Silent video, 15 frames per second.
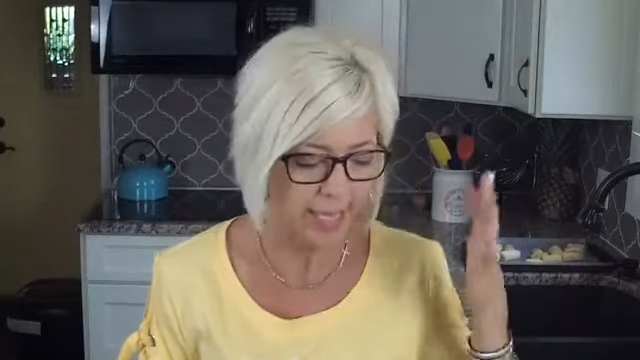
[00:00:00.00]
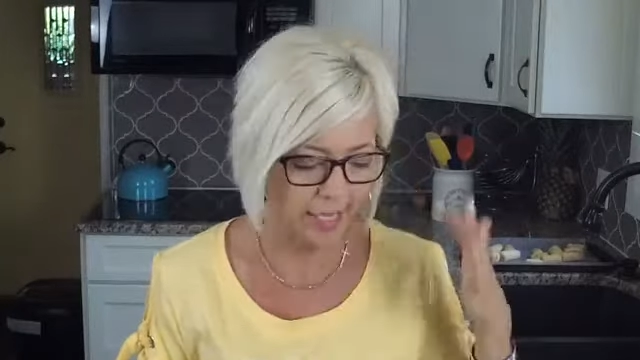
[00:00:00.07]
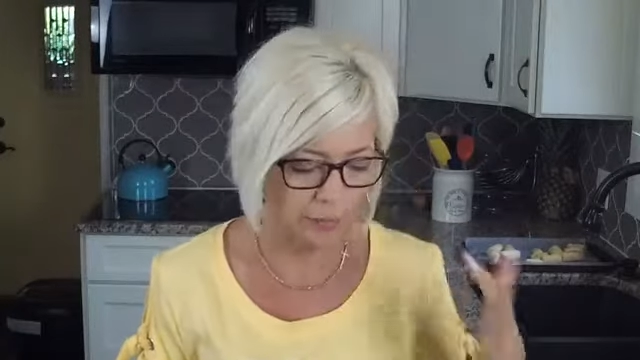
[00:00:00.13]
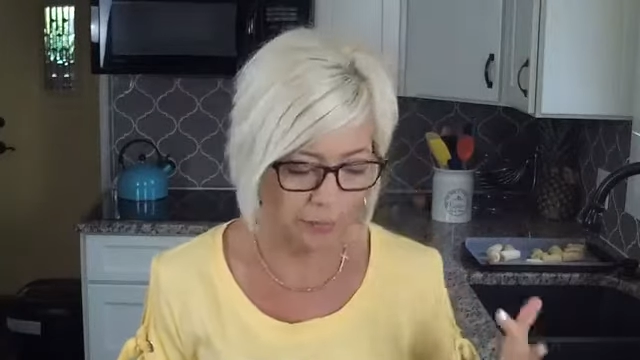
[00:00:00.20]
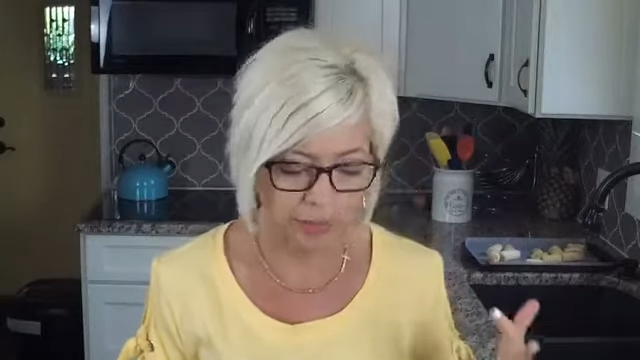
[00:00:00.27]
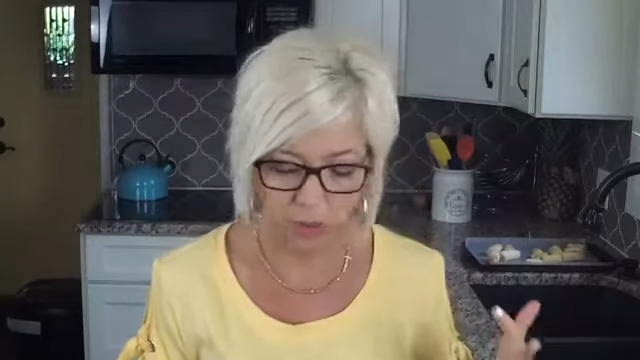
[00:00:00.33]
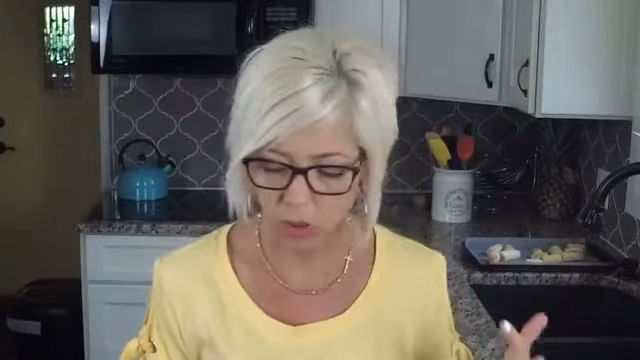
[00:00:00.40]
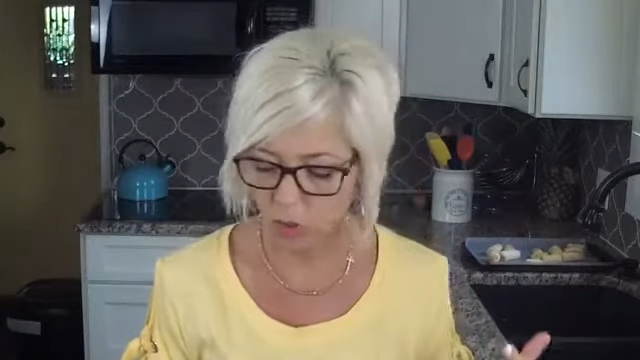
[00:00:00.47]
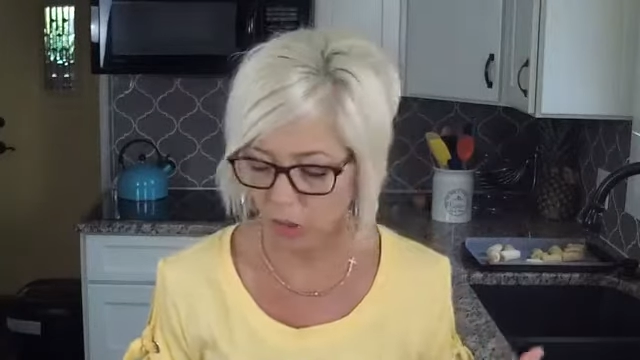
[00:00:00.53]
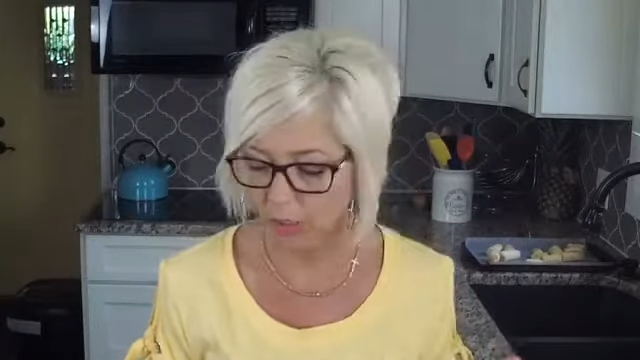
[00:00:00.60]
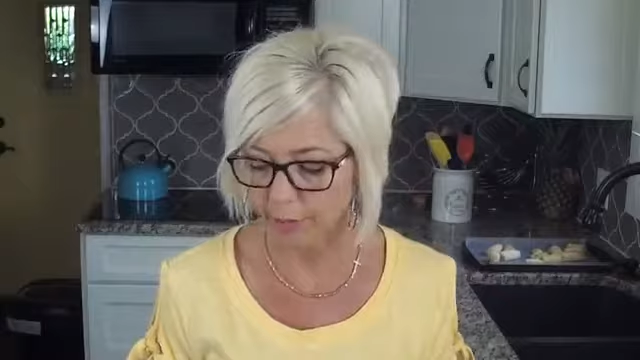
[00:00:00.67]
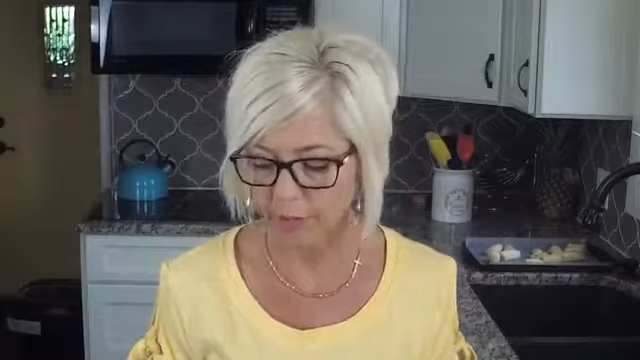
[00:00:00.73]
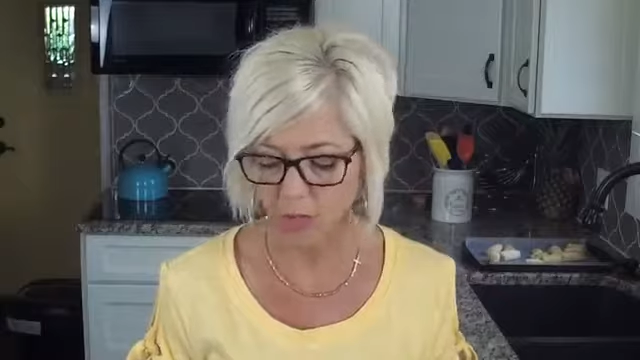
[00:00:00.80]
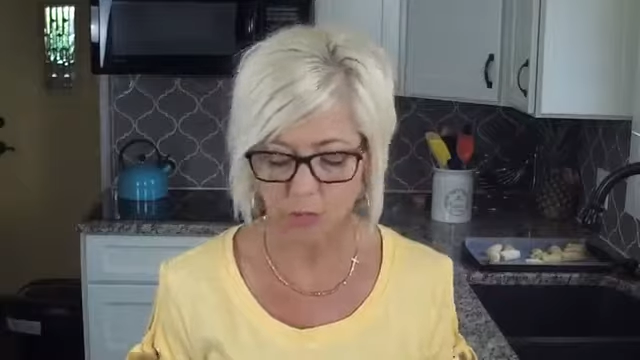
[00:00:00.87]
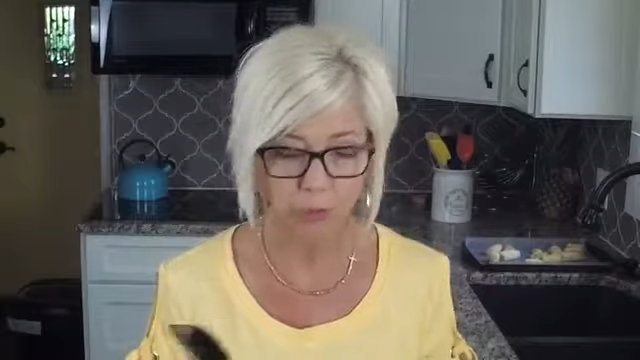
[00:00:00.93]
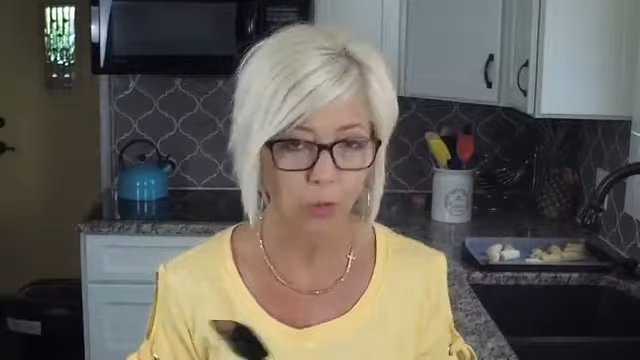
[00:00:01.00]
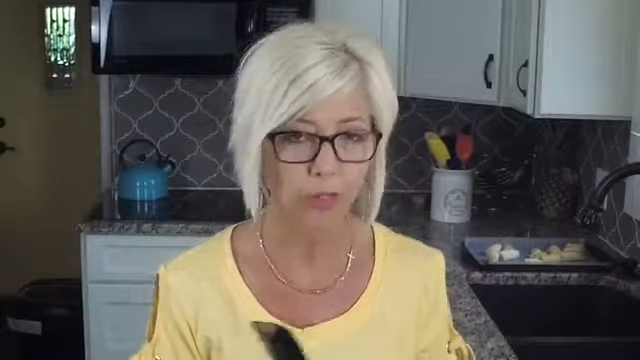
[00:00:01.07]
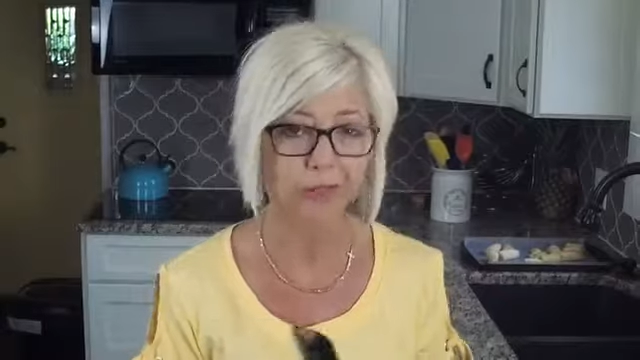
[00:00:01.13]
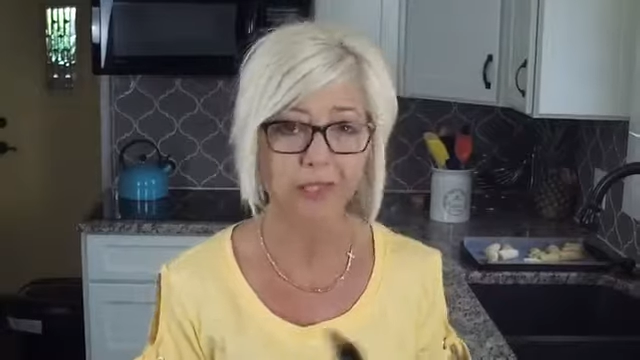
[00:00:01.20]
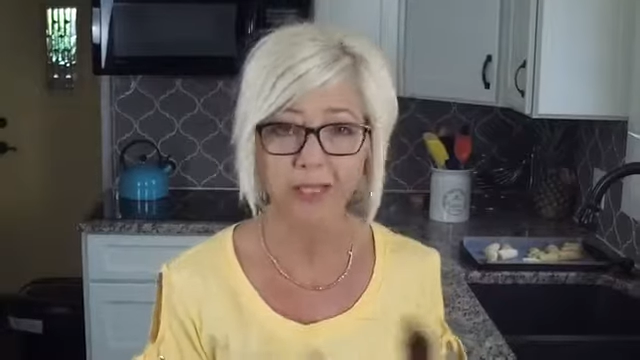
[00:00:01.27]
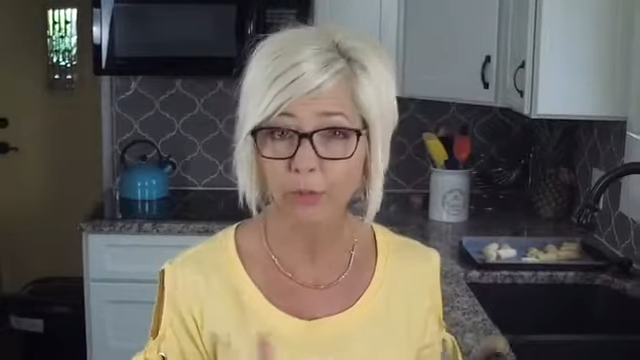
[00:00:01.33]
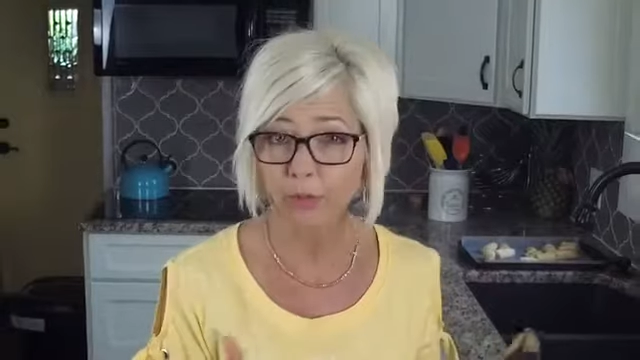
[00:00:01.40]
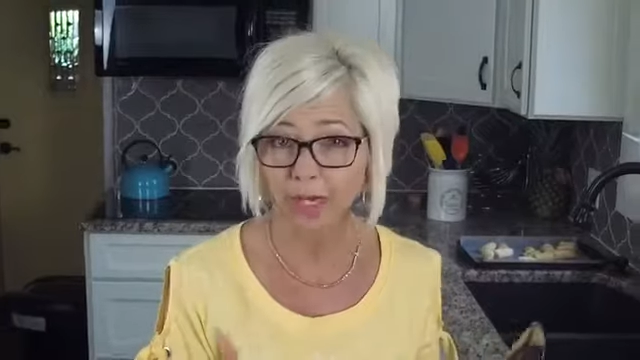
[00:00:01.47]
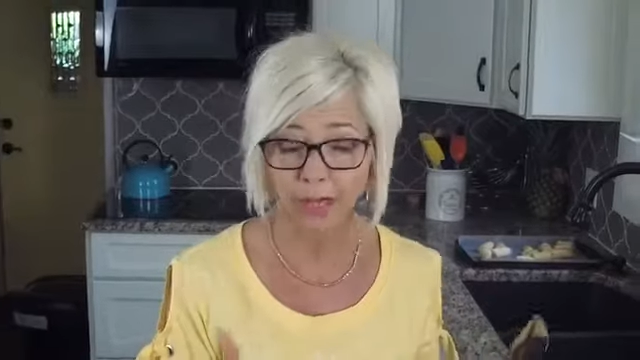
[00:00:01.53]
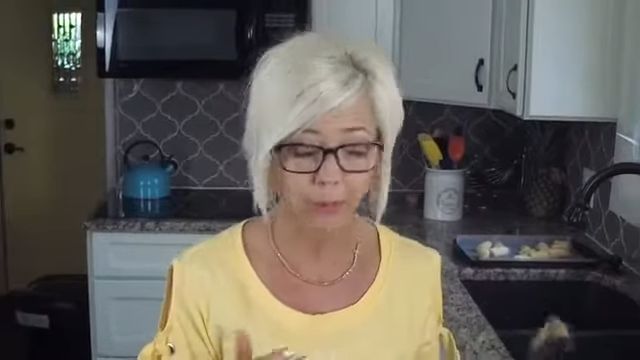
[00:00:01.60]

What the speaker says: I wasn't sure how much more liquid